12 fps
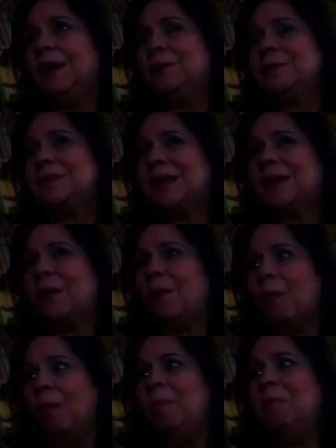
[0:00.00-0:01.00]
and it was like,
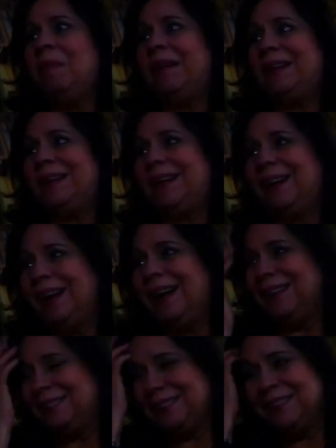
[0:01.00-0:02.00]
oh my
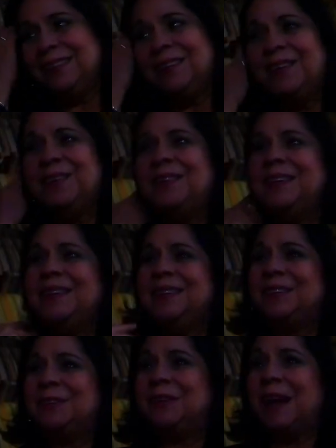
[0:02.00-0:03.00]
God, you know,
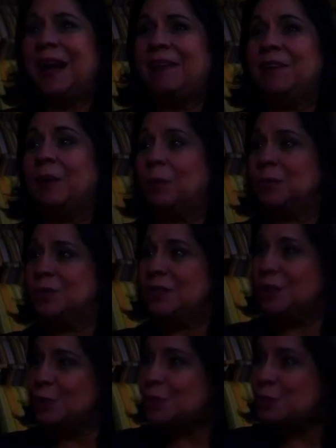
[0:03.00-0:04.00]
to have our own
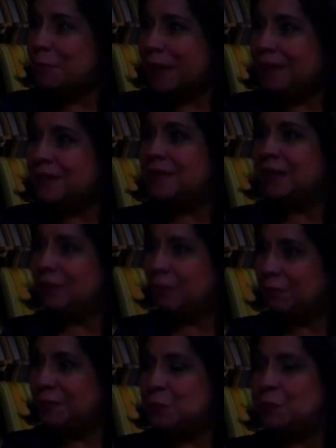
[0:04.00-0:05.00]
little space, an
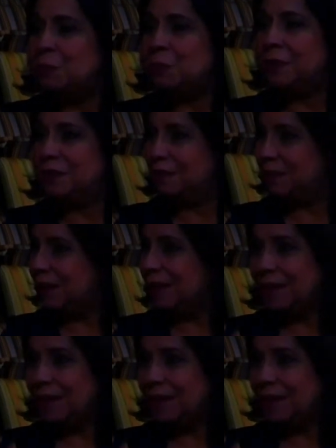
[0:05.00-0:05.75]
office where we could